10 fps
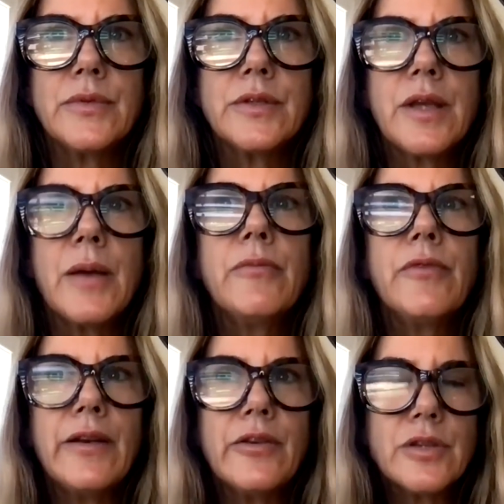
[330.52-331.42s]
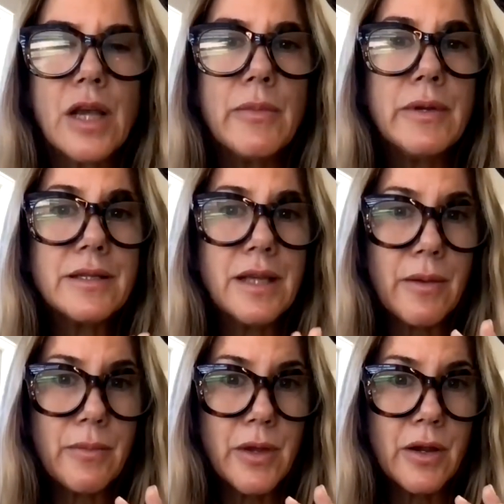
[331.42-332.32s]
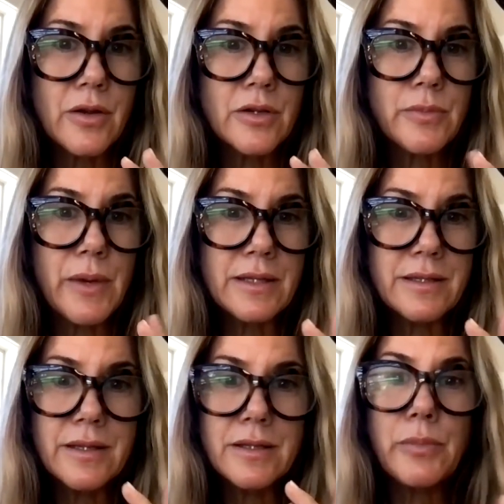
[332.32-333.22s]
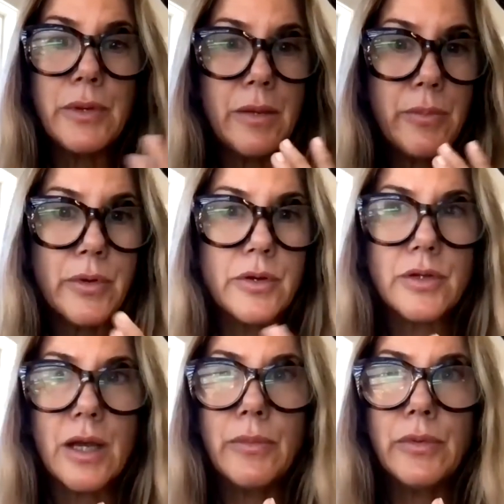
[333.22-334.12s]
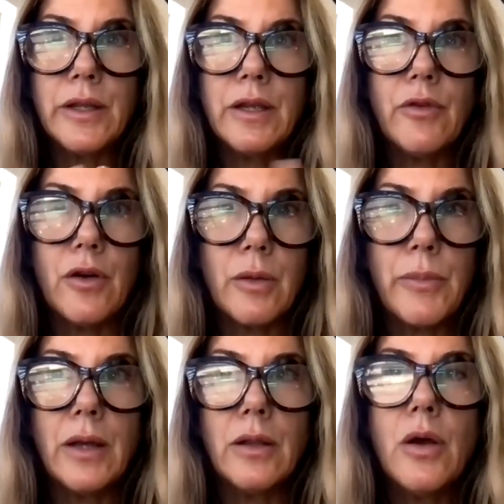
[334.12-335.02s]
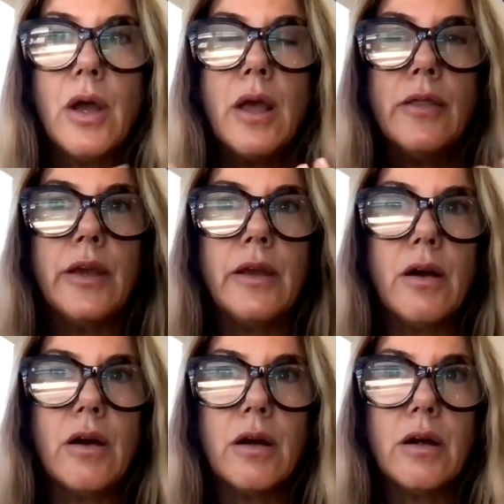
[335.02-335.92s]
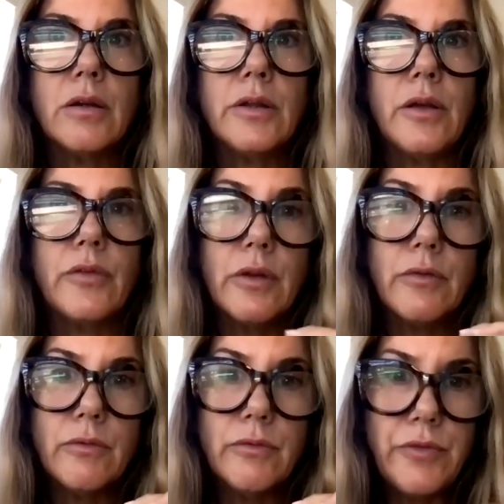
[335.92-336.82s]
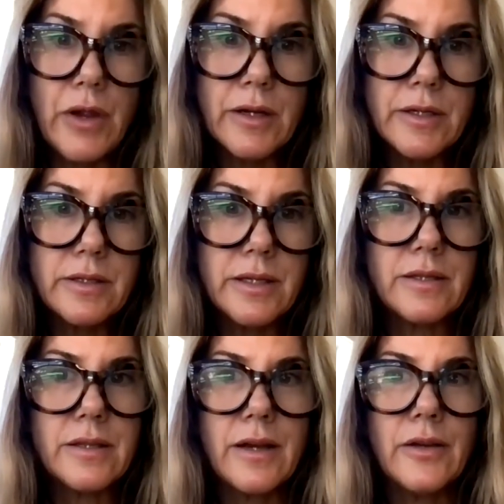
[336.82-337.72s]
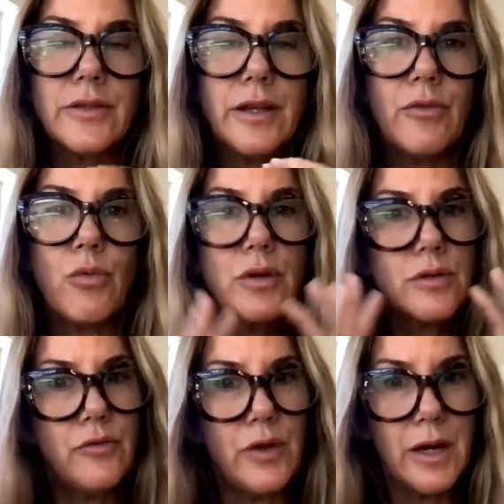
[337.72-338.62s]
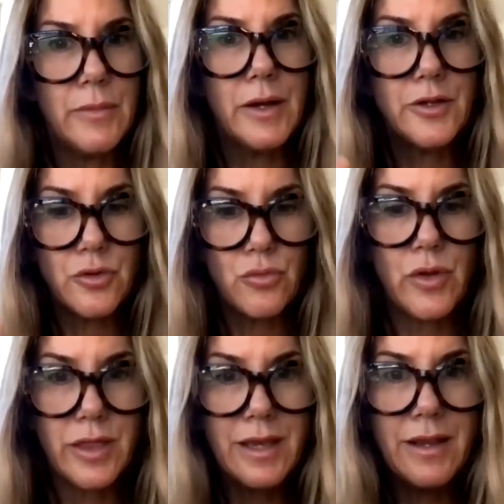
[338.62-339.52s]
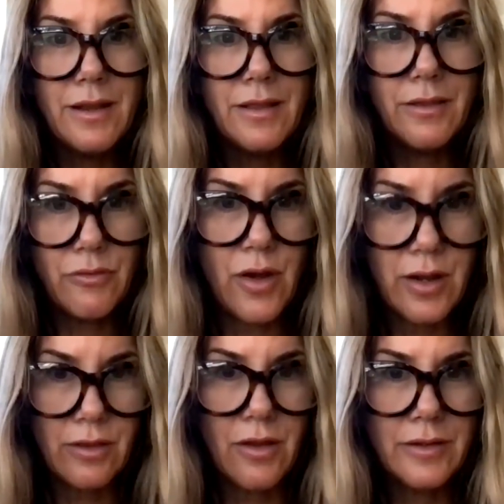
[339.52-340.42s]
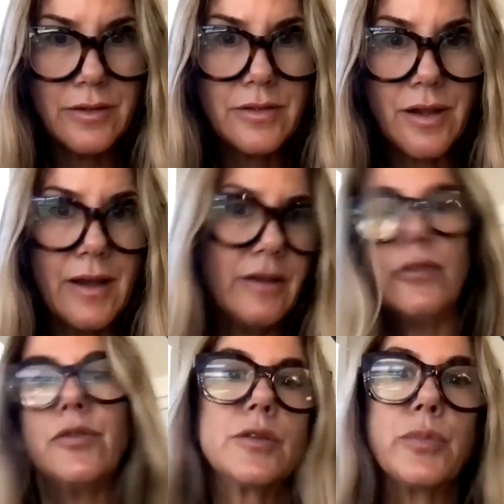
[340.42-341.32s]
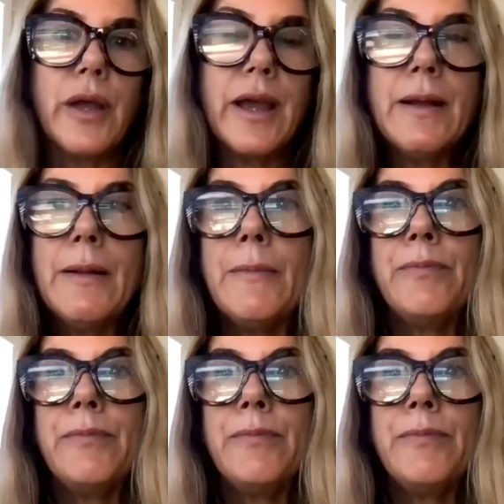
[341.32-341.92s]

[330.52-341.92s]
some vendors come in and set up their spaces, Peepers, I believe, Archipelago. They are, they're very distinct styles, and it works very much within the fine line style of display.